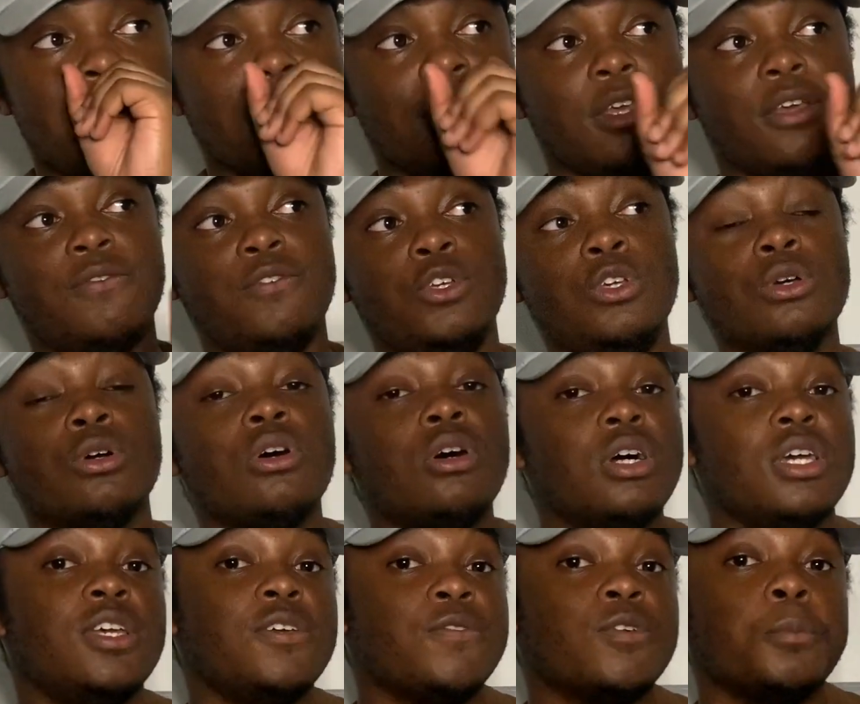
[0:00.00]
If you
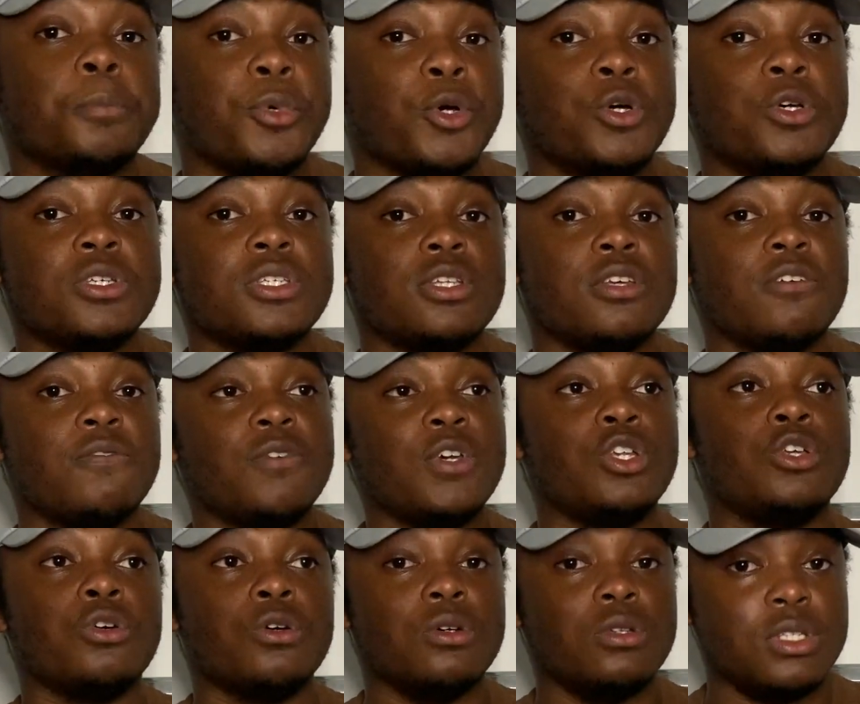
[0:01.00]
can't even post a
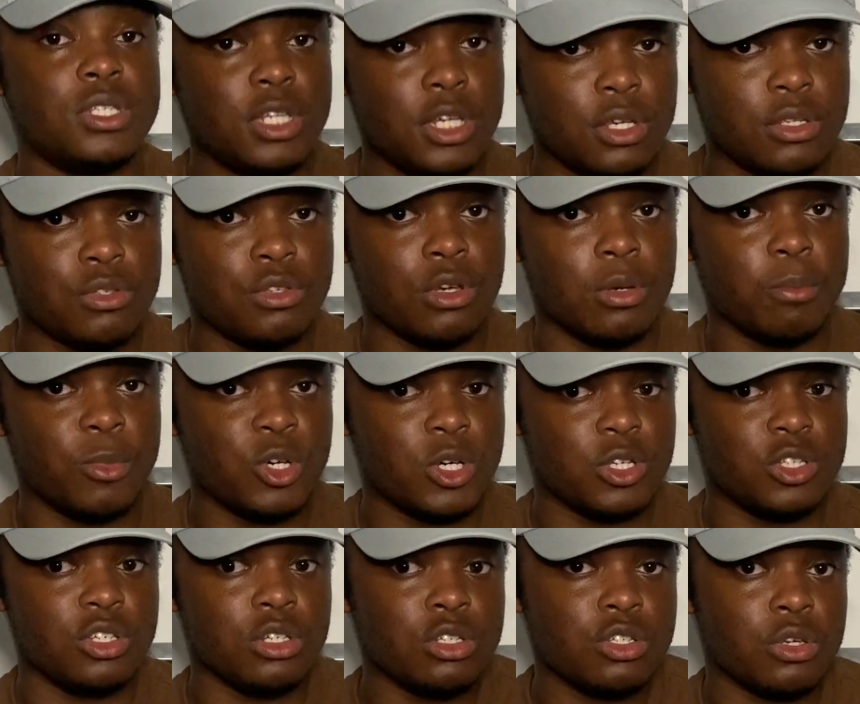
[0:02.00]
video on TikTok
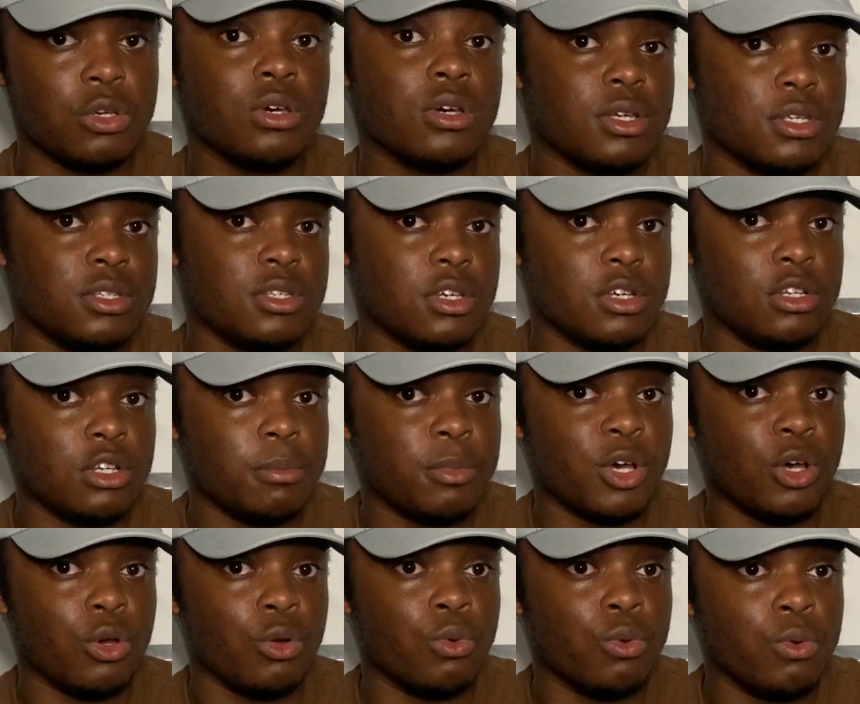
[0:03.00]
because you're so concerned
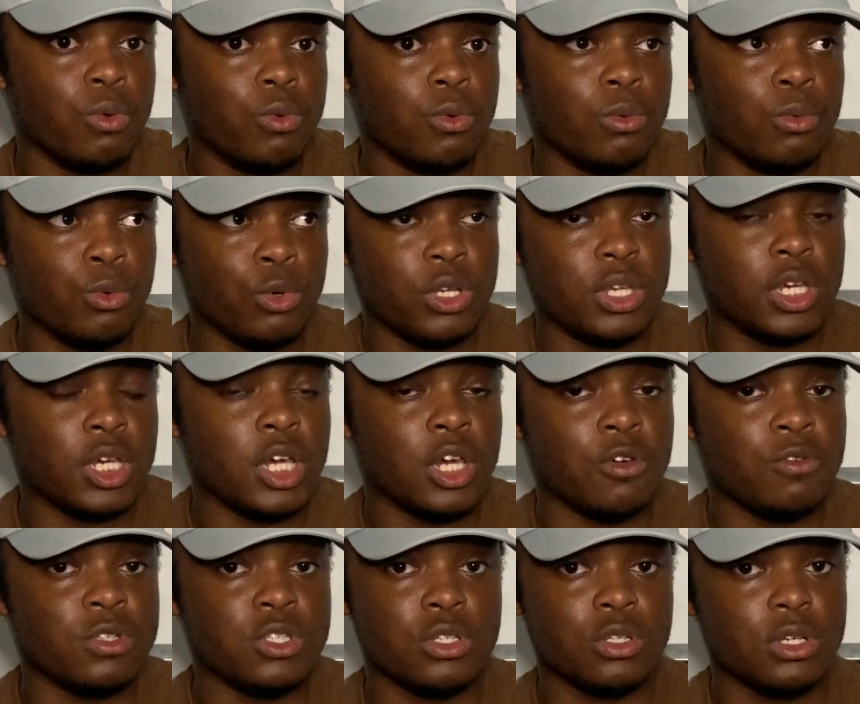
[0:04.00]
about what your
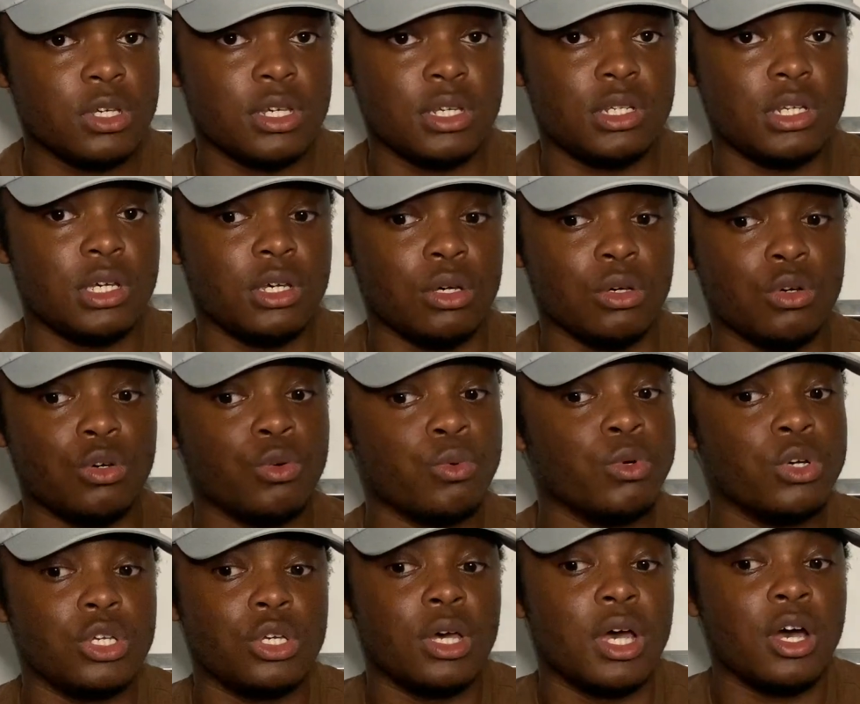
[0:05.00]
hair is looking like or
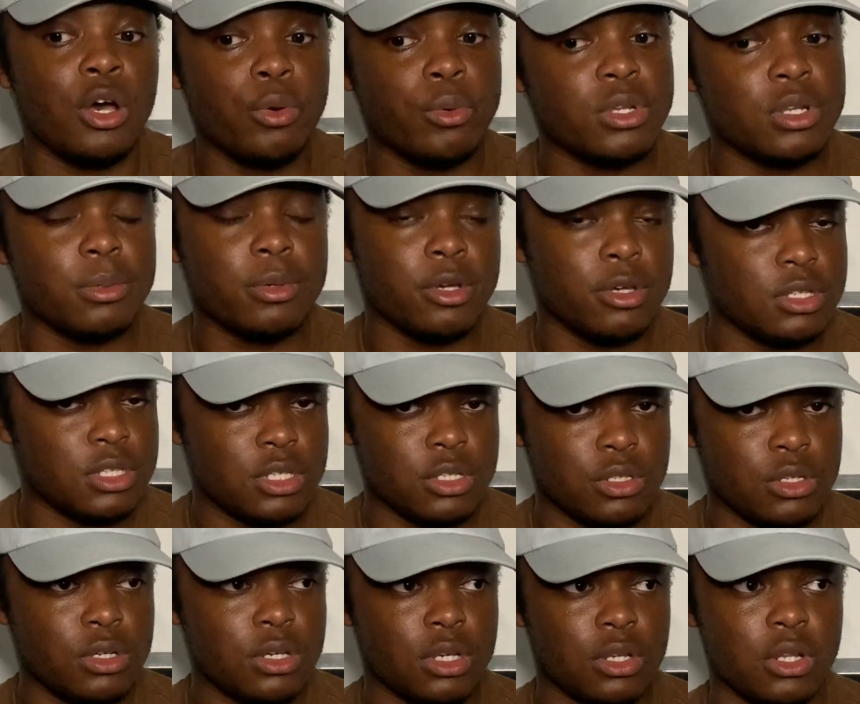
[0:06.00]
what your outward appearance is
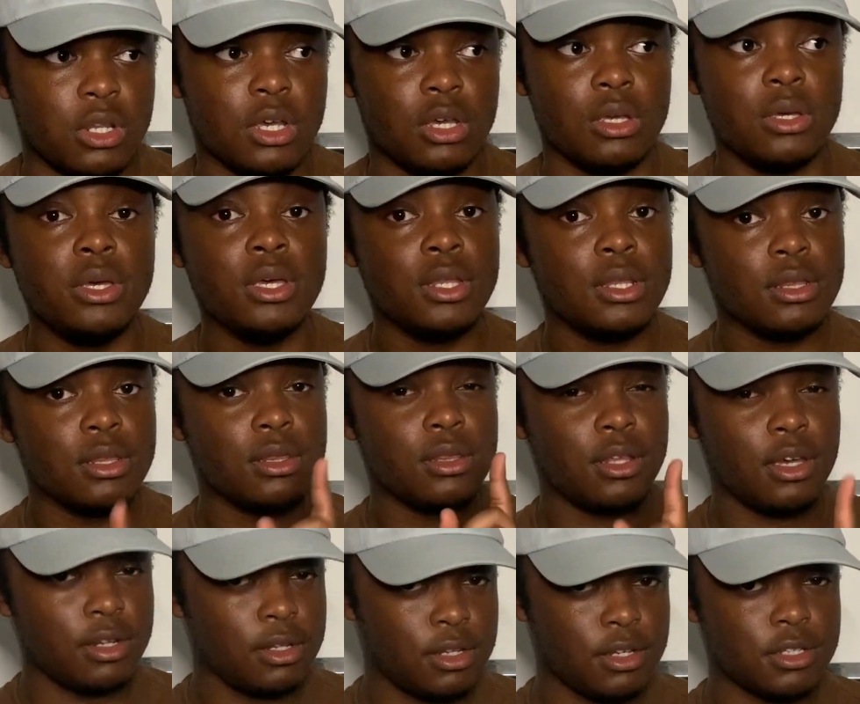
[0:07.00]
looking like,
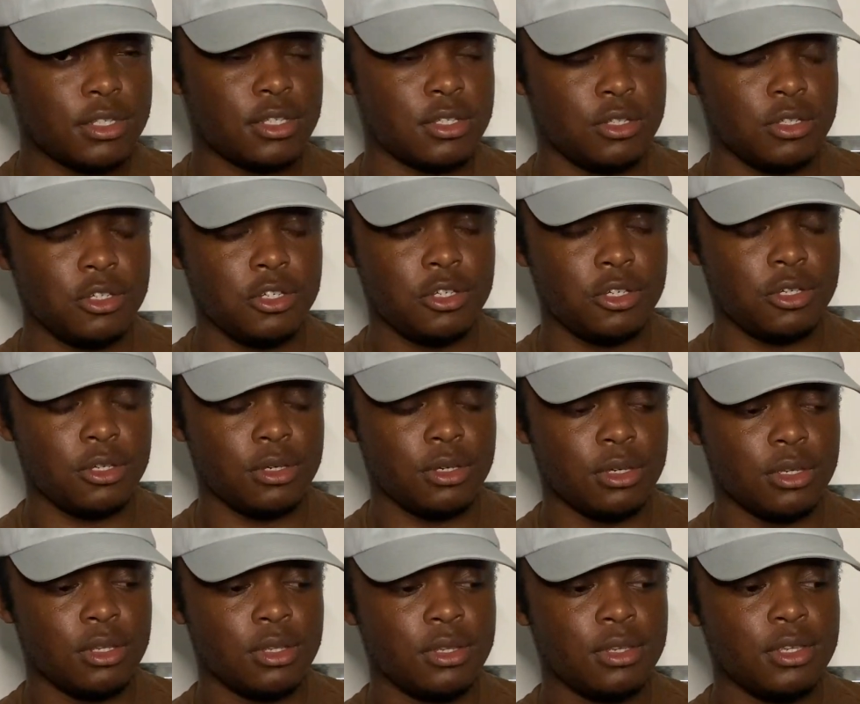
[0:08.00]
then there's an issue,
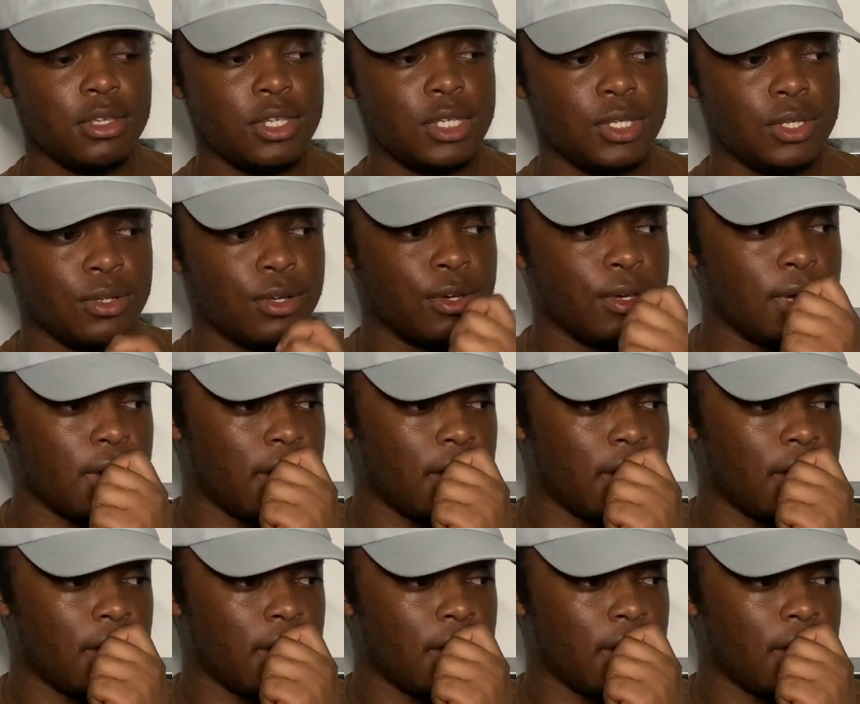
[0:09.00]
you know?